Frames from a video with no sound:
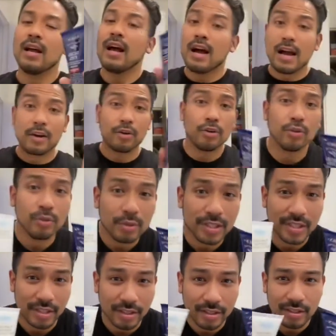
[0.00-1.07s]
I don't know, is it
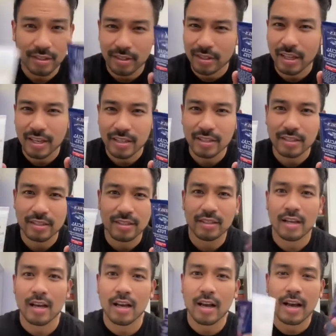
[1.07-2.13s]
good? Do you like it?
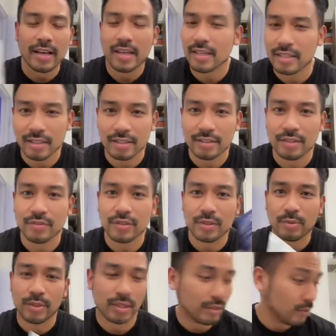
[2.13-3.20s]
I can't tell the difference when I
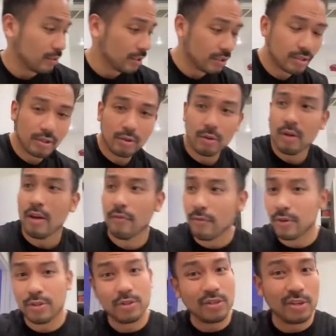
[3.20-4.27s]
use it. So
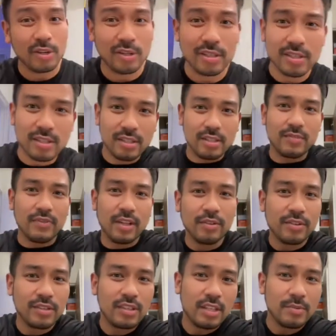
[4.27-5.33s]
first, you know, let's follow the
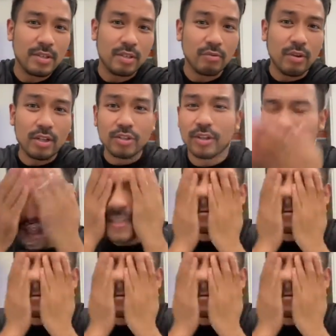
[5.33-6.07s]
steps here and wash our hands.